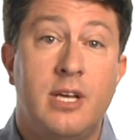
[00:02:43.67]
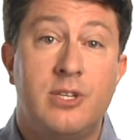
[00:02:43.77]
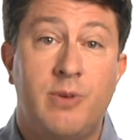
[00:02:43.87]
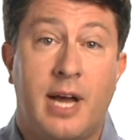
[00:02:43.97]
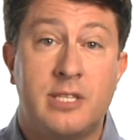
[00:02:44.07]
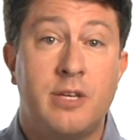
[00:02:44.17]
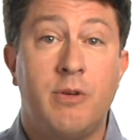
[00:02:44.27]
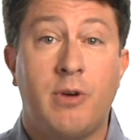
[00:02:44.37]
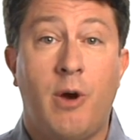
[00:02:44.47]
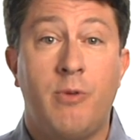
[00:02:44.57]
to execute
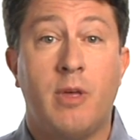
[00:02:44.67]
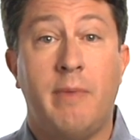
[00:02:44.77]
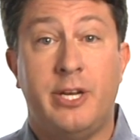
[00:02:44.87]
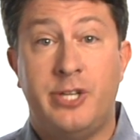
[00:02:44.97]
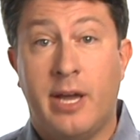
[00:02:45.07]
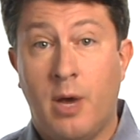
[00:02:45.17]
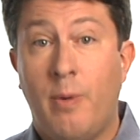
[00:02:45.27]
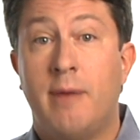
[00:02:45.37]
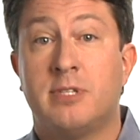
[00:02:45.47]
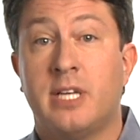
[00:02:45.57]
code that may check a
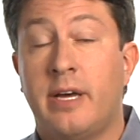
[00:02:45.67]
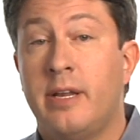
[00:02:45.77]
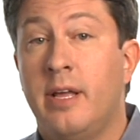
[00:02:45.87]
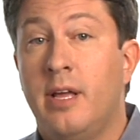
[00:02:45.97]
website,